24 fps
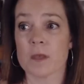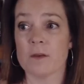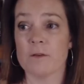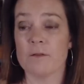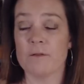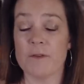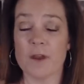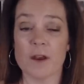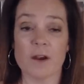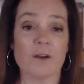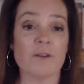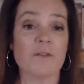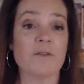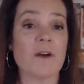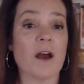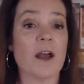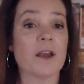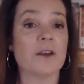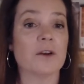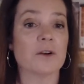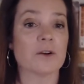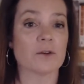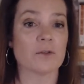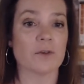verify
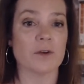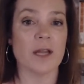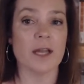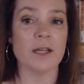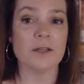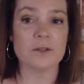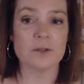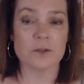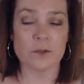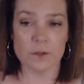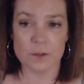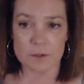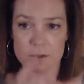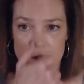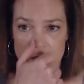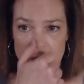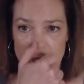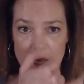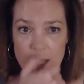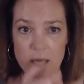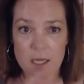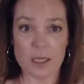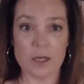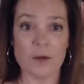your credentials,
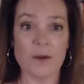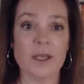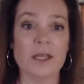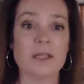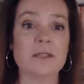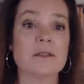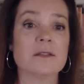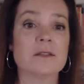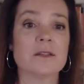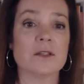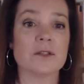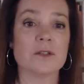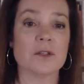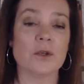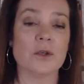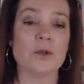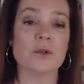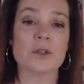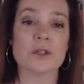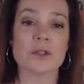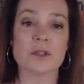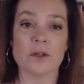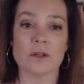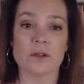you know,
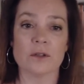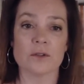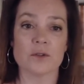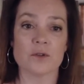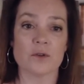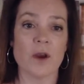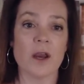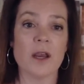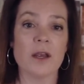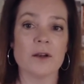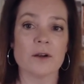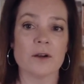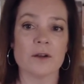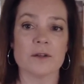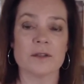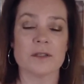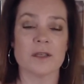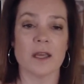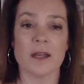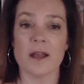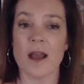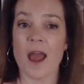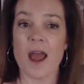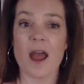institutional traders
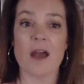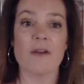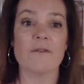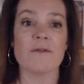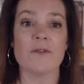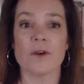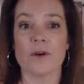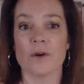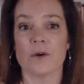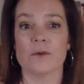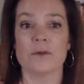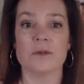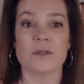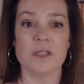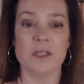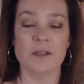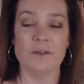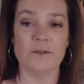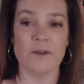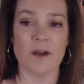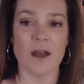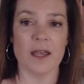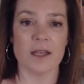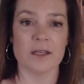can have their own
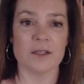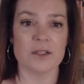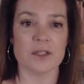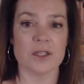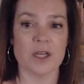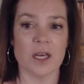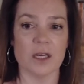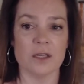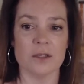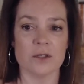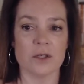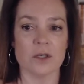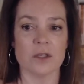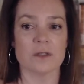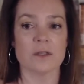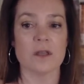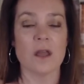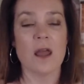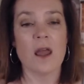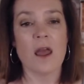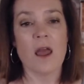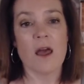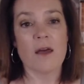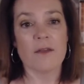DeFi exchanges
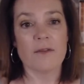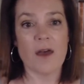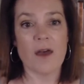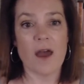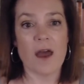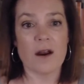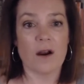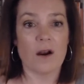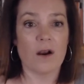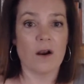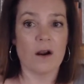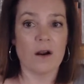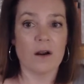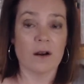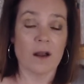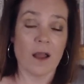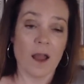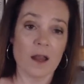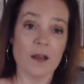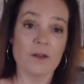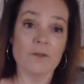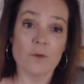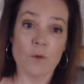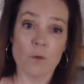that are
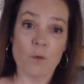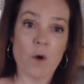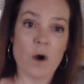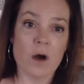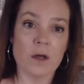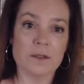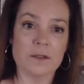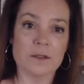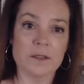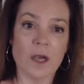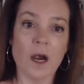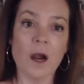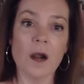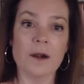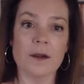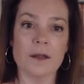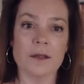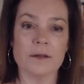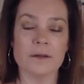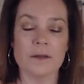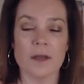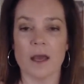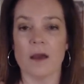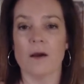kind of a walled
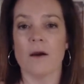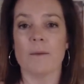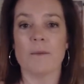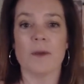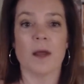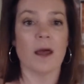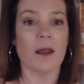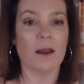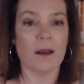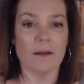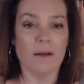garden. Now, I'm not